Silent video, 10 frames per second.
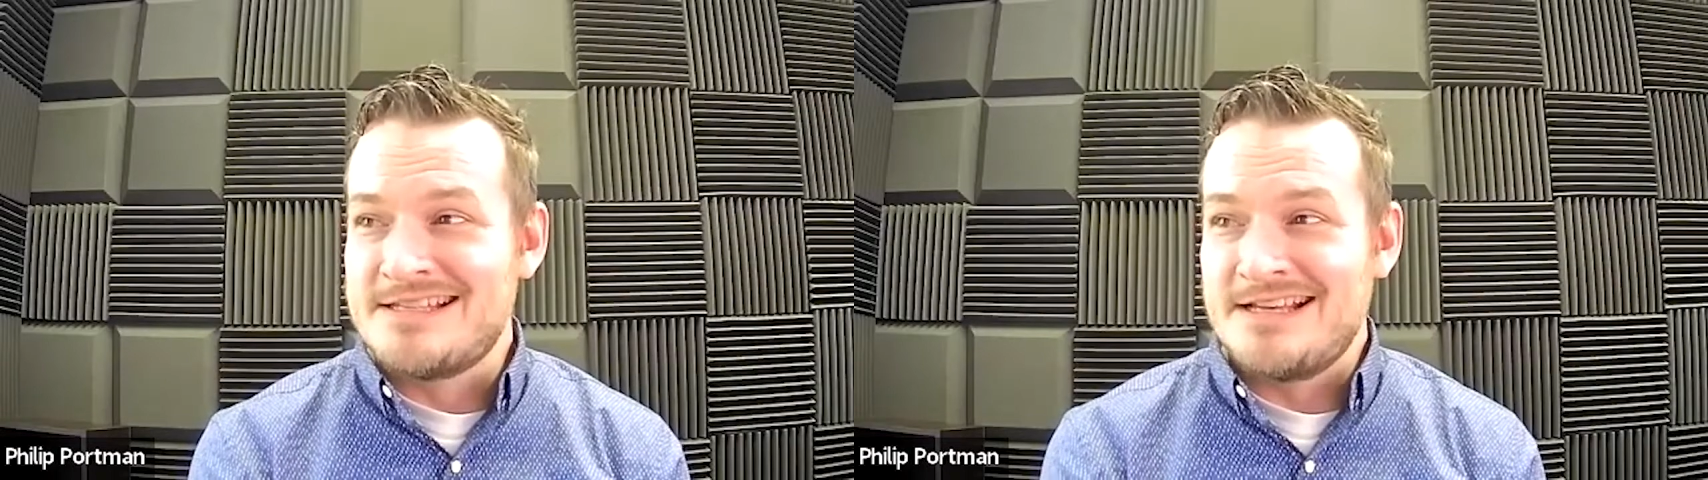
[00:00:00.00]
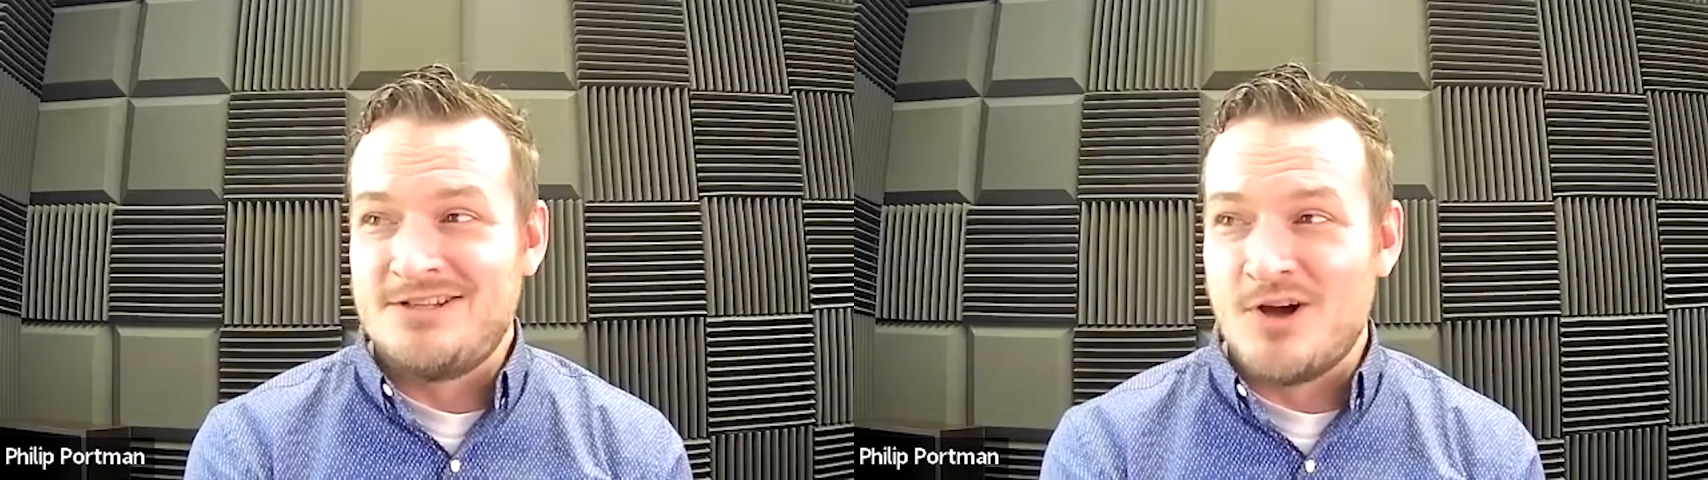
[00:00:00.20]

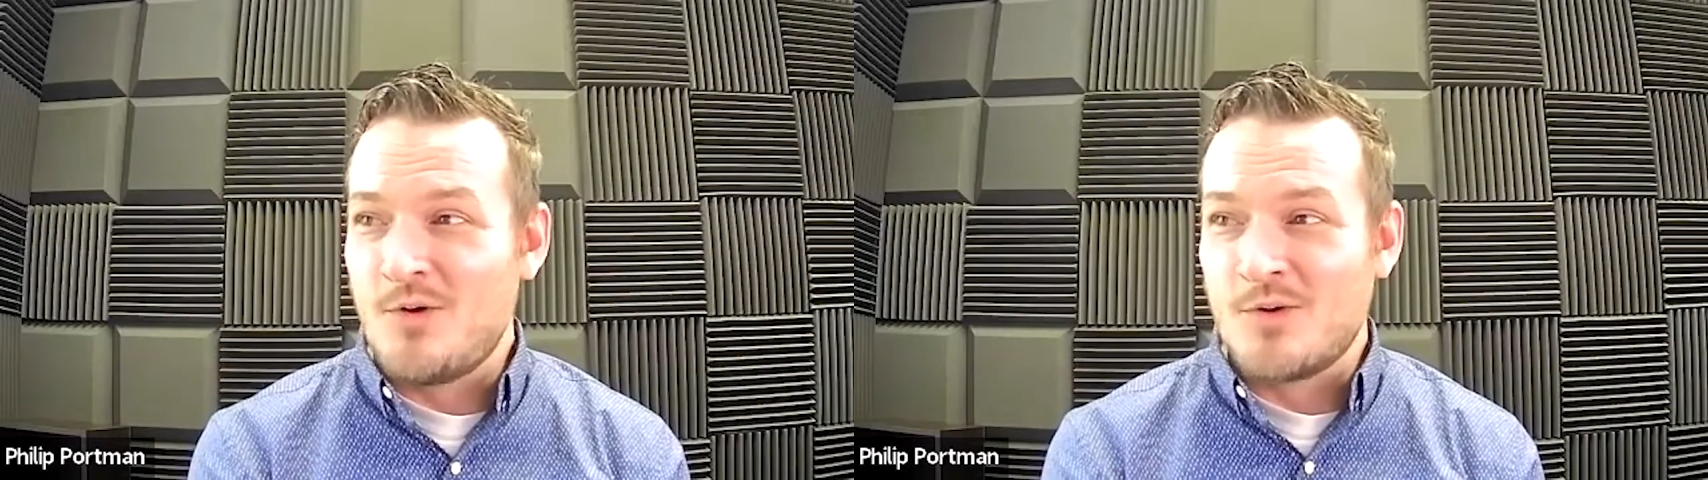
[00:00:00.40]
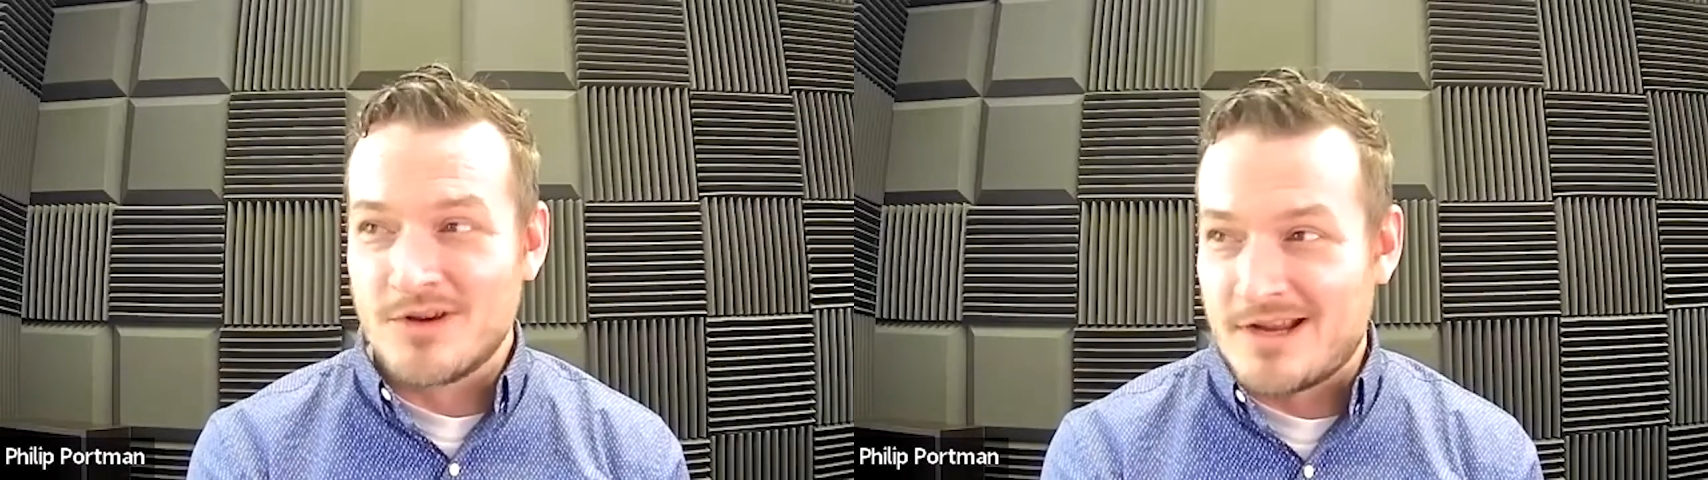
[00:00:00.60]
that
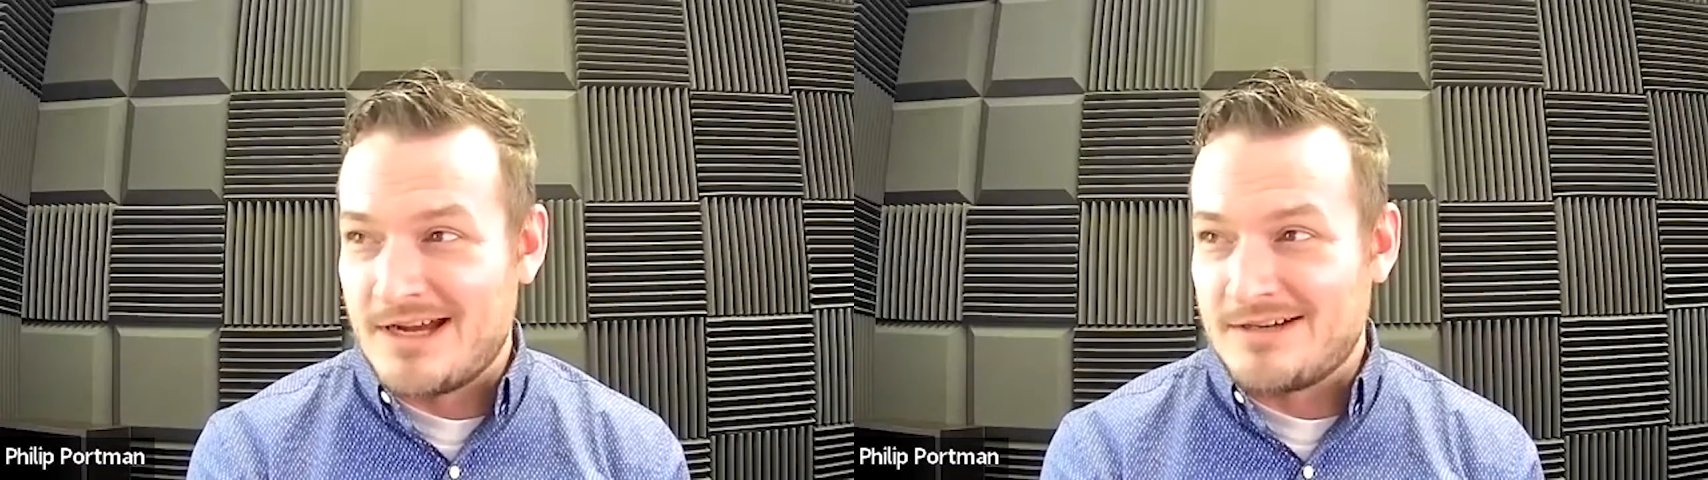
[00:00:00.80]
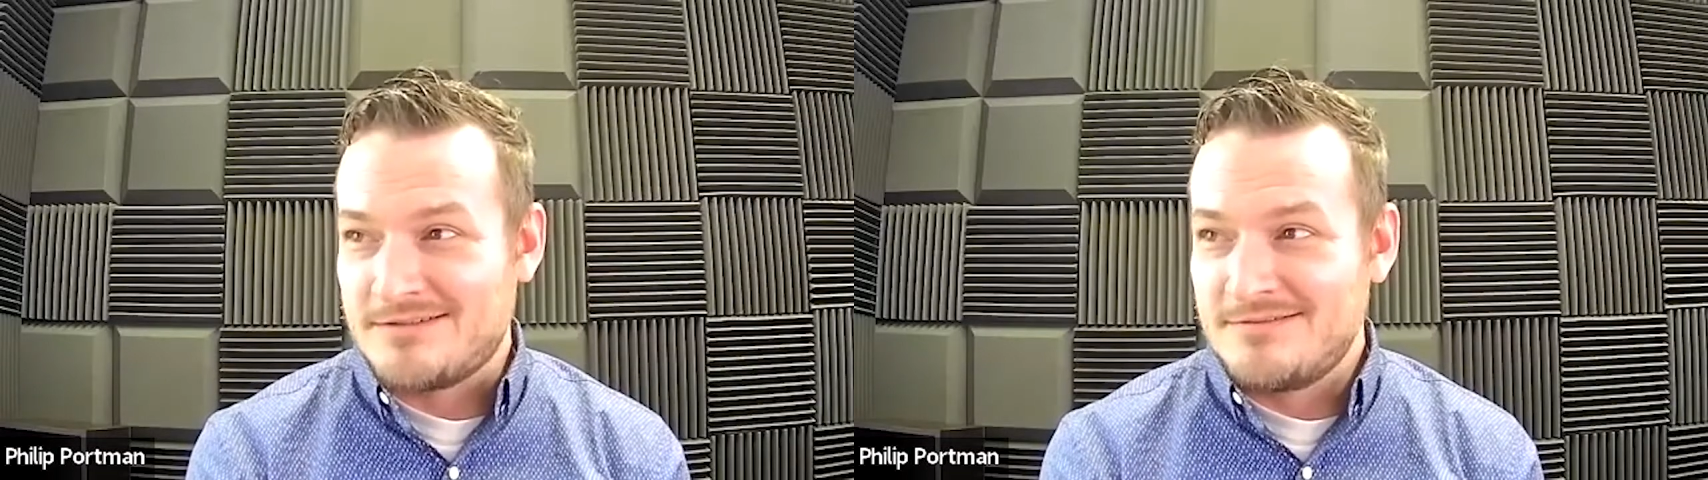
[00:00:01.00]
don't work
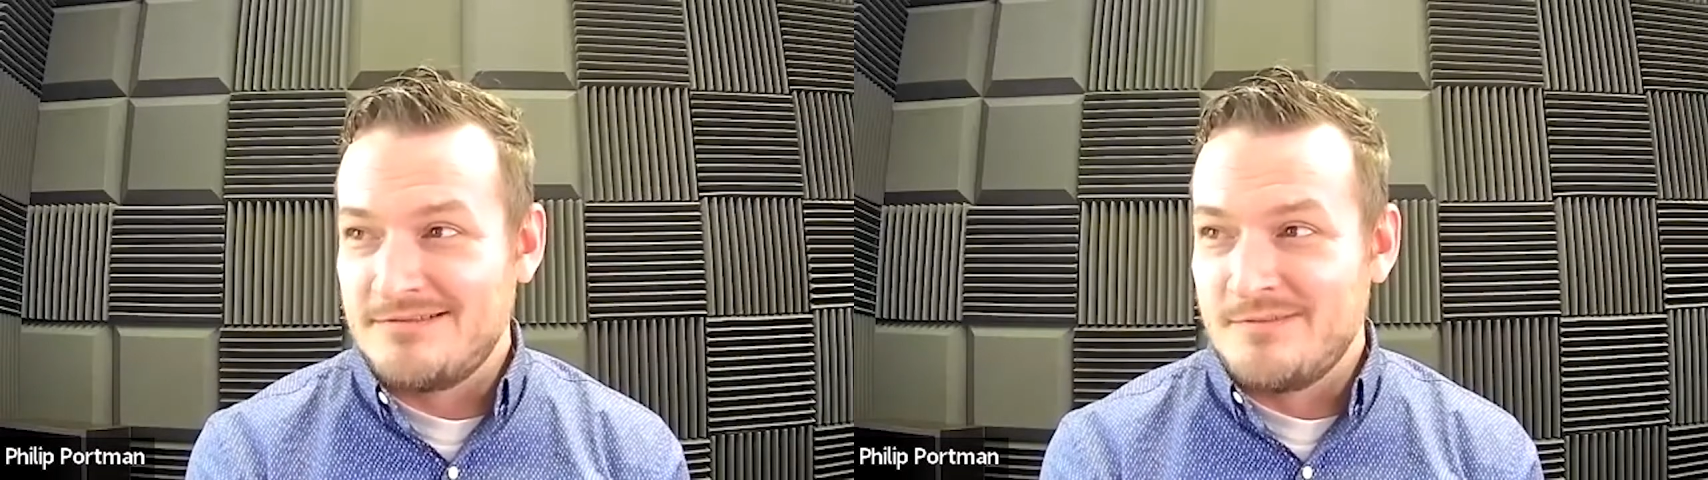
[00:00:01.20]
out